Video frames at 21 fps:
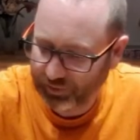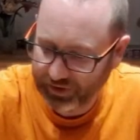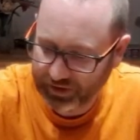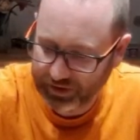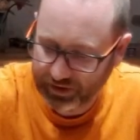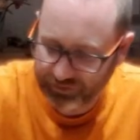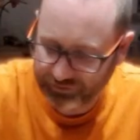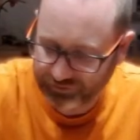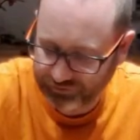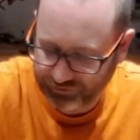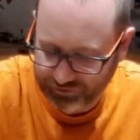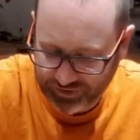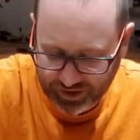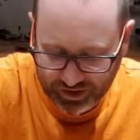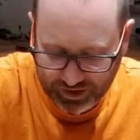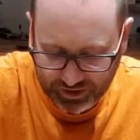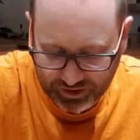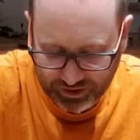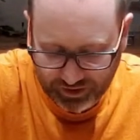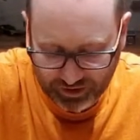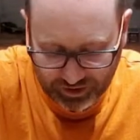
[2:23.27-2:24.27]
bit of
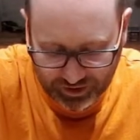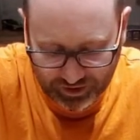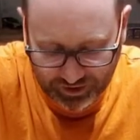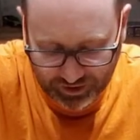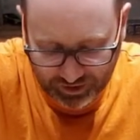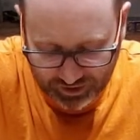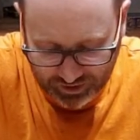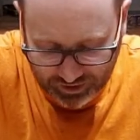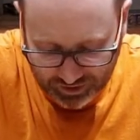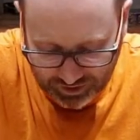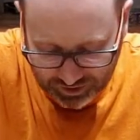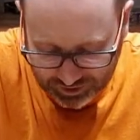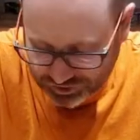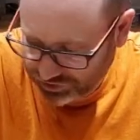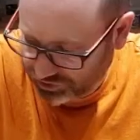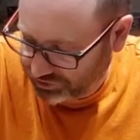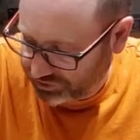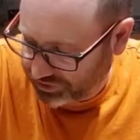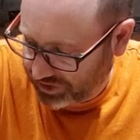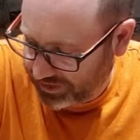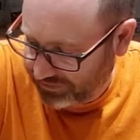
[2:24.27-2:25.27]

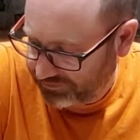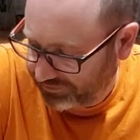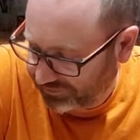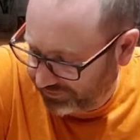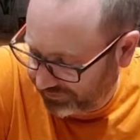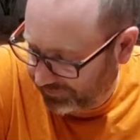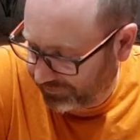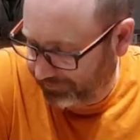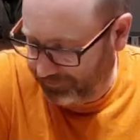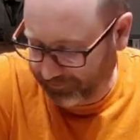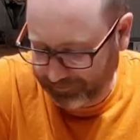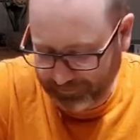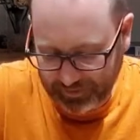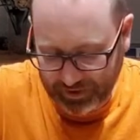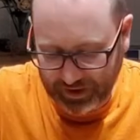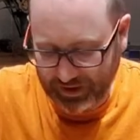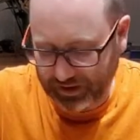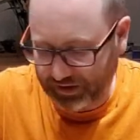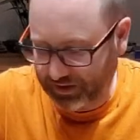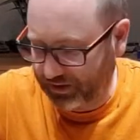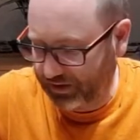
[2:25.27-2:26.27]
strength.
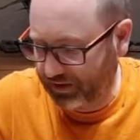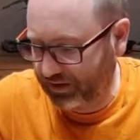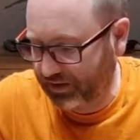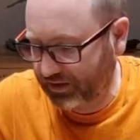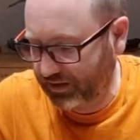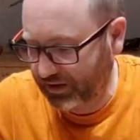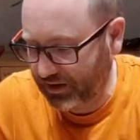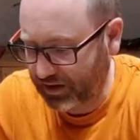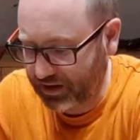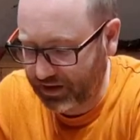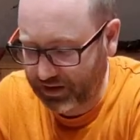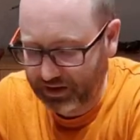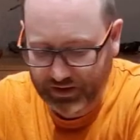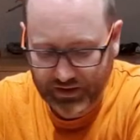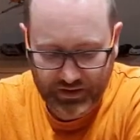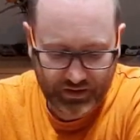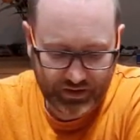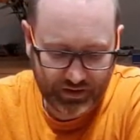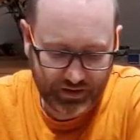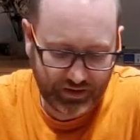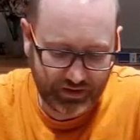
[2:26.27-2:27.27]
Okay,
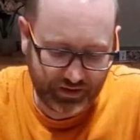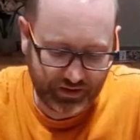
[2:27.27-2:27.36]
and